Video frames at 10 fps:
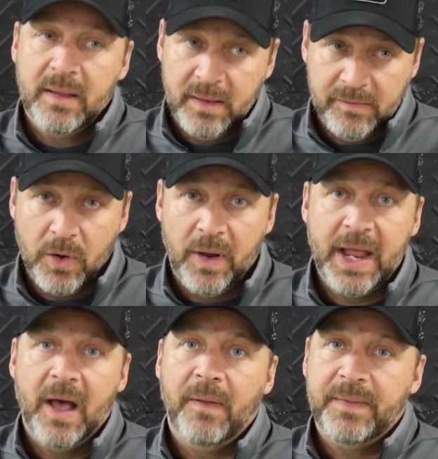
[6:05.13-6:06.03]
they've gone
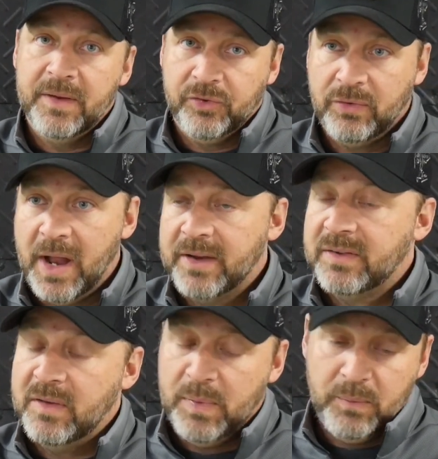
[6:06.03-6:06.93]
out, they've stretched,
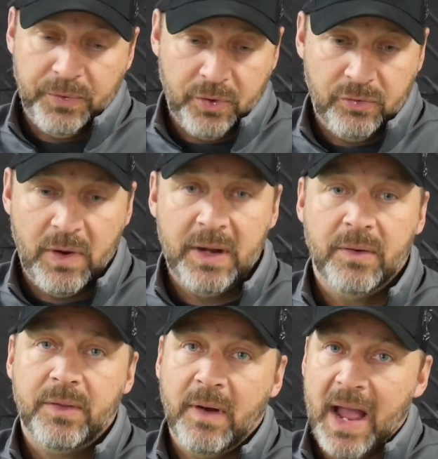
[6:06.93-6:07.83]
they've been with their
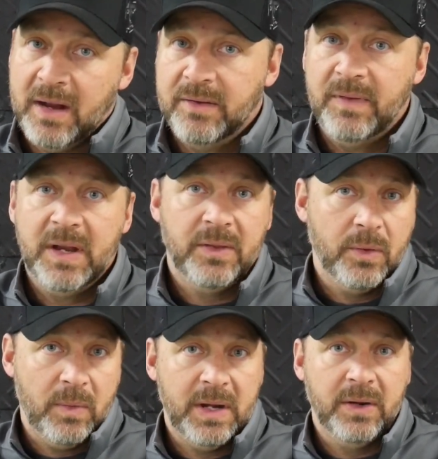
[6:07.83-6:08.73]
trainer, they're activated, they're
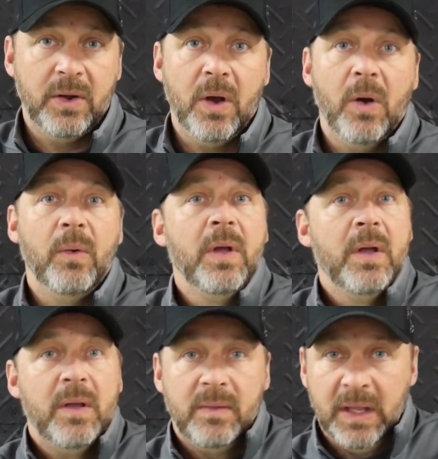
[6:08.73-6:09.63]
ready to go.
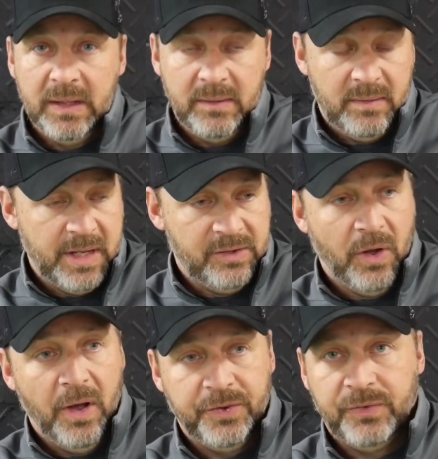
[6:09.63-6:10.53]
They
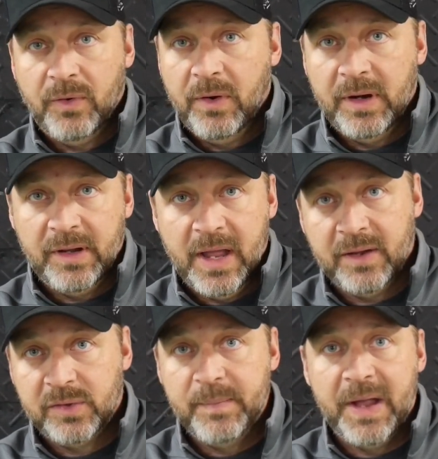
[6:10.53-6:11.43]
toss for
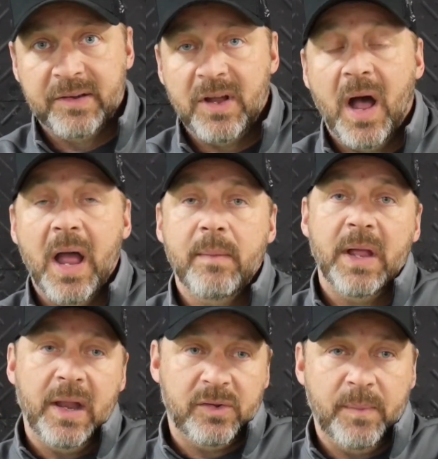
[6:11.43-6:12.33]
X amount of time
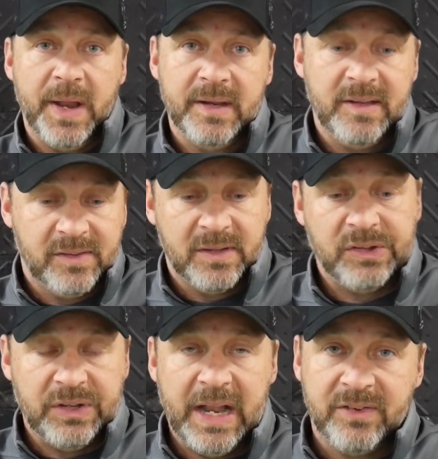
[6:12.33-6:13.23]
and X amount of
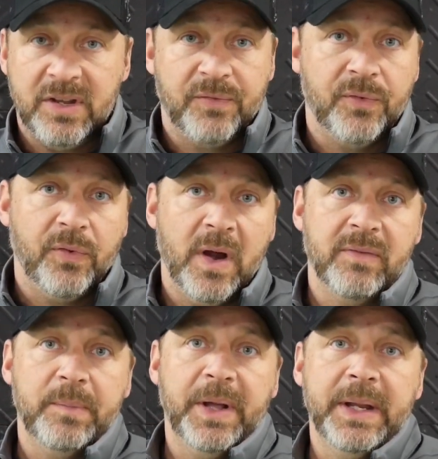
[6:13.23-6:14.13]
distance, and that's different for
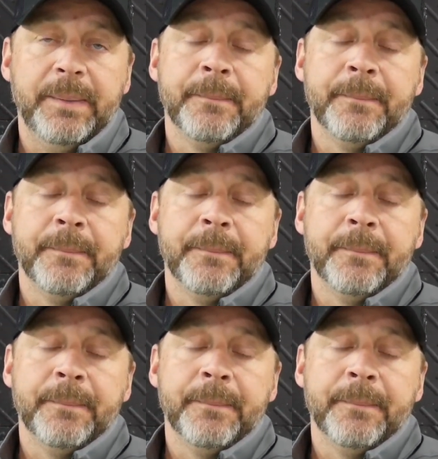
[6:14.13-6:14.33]
everybody.